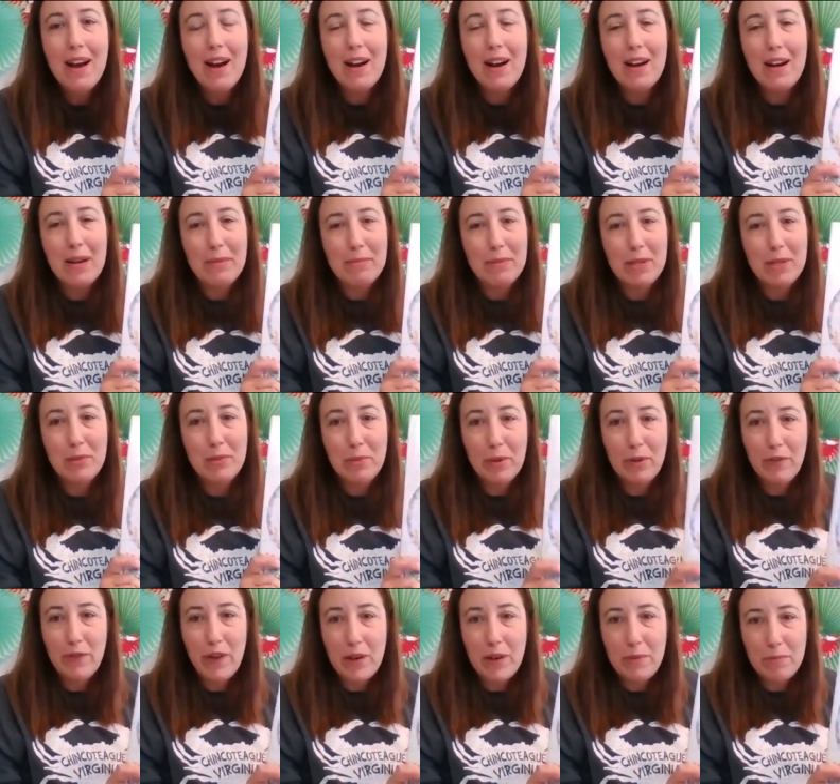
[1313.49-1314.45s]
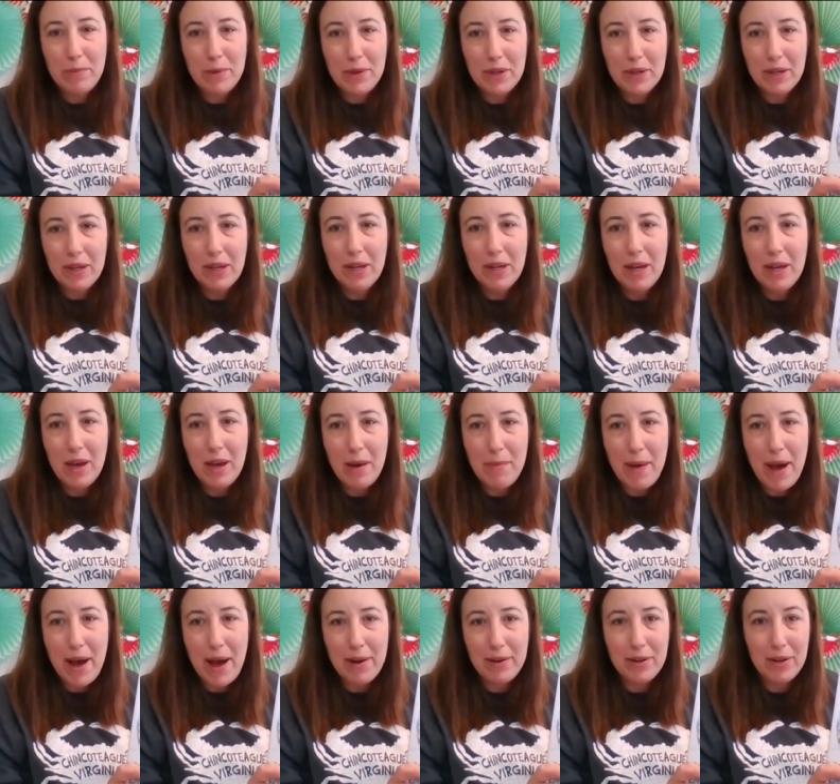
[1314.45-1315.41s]
Um, super fun book
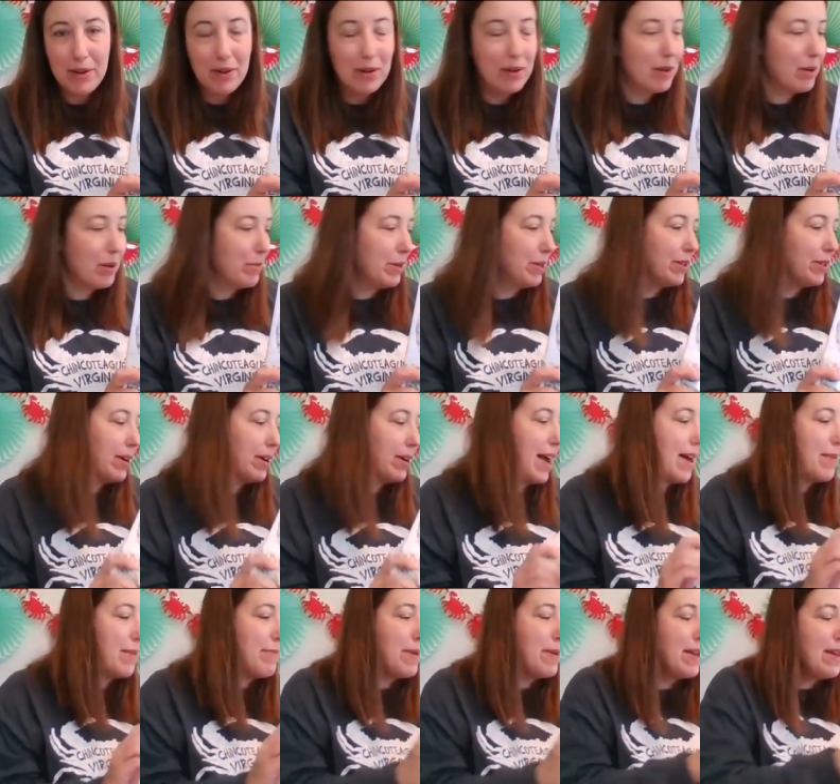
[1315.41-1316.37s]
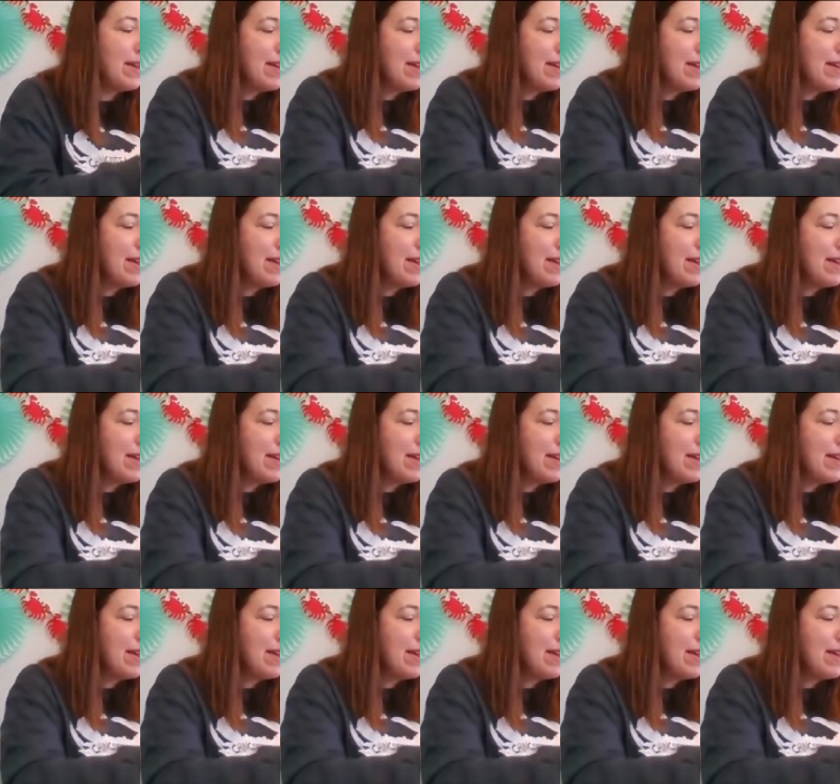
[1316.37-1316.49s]
about a hermit crab.